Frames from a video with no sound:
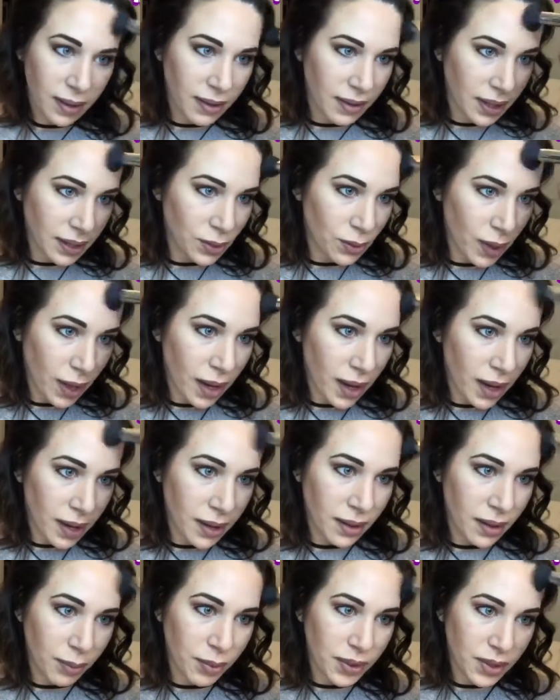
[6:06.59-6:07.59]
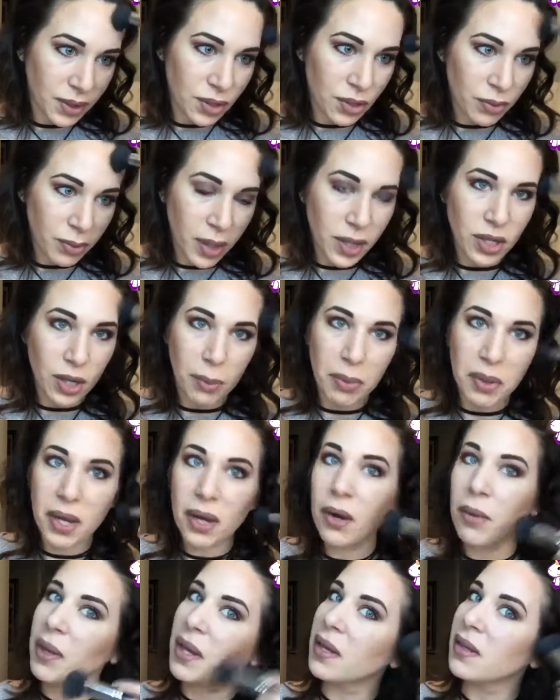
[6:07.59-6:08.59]
That's why I ended up with too much up
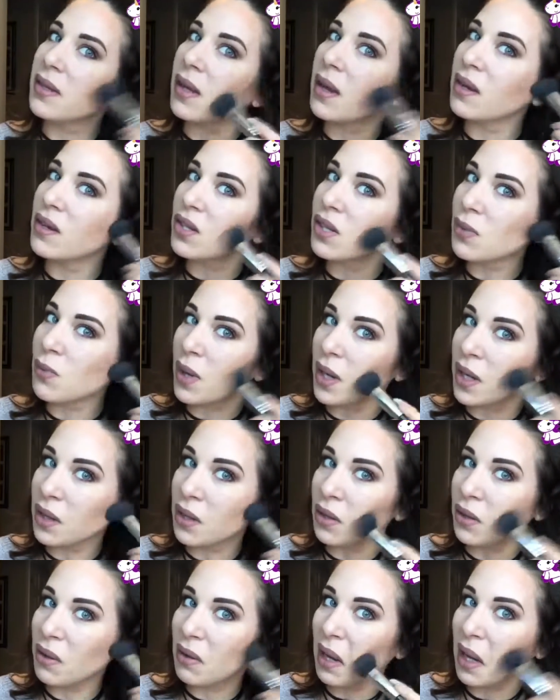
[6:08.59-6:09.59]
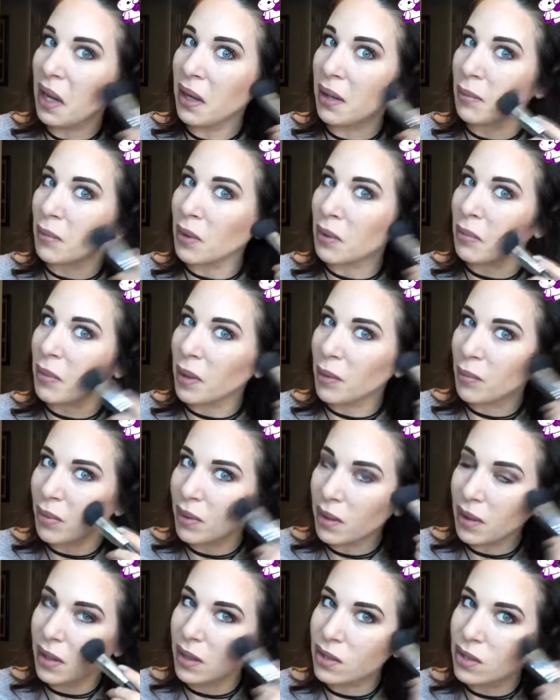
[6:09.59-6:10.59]
here, because I just went a little ham on my
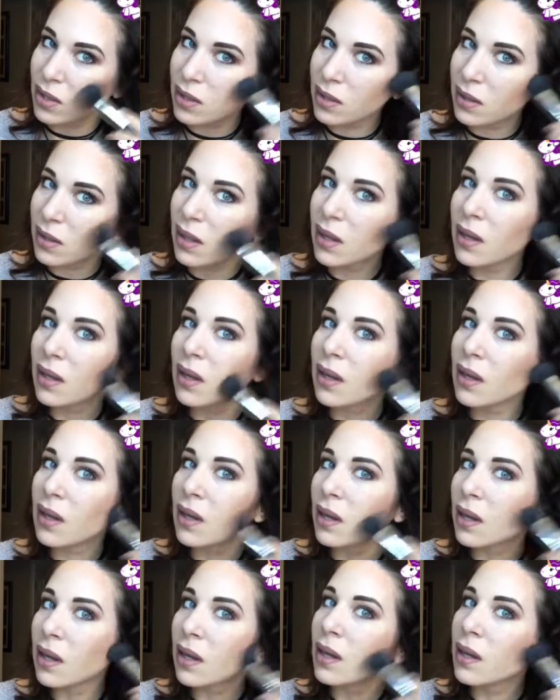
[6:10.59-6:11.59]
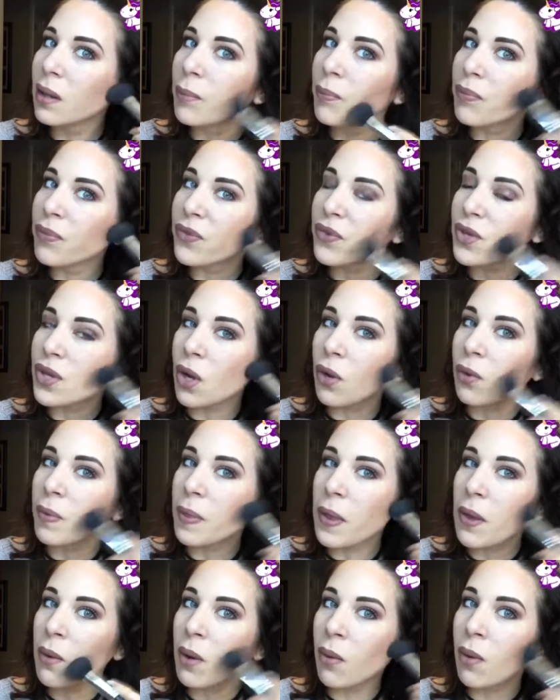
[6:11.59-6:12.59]
brush. So
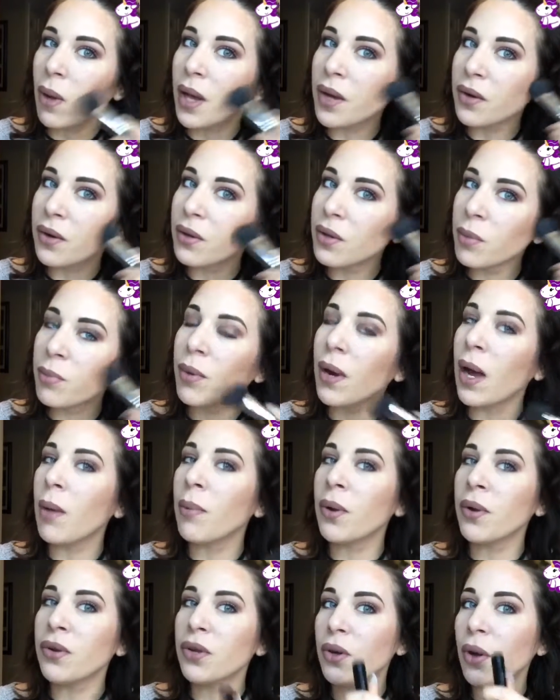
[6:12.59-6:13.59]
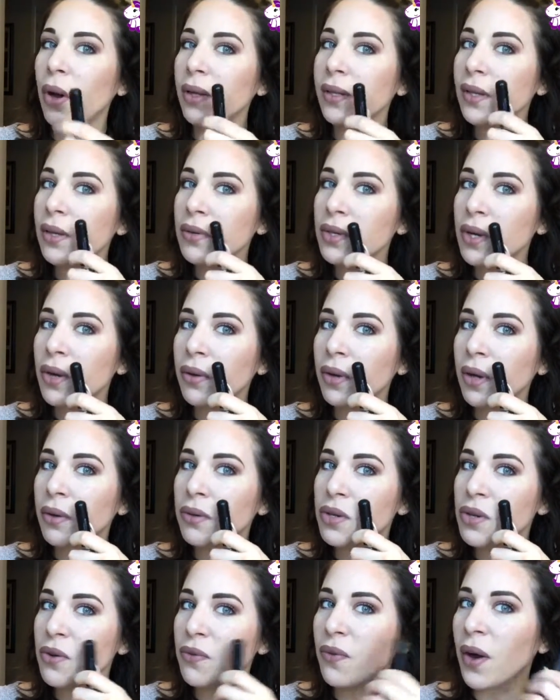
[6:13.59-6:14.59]
you go under the brow bone. You also don't go
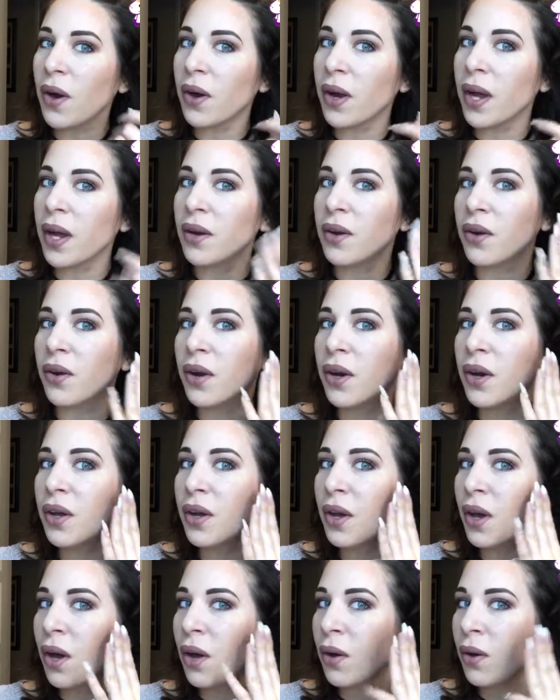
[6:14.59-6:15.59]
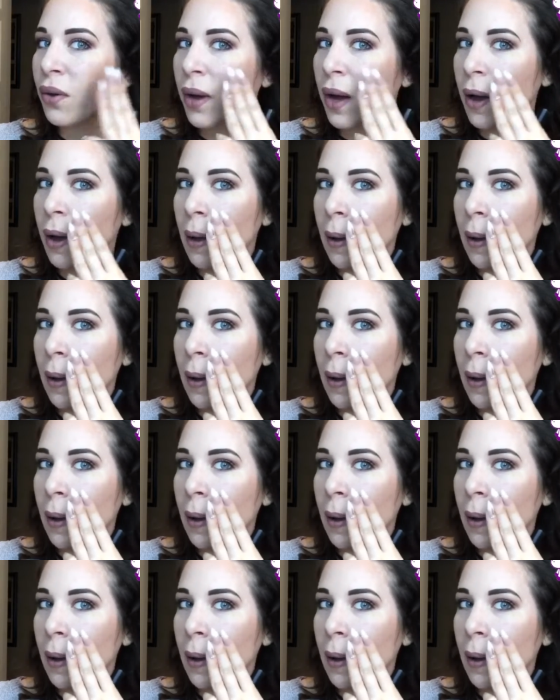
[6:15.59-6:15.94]
too far in. You're gonna go,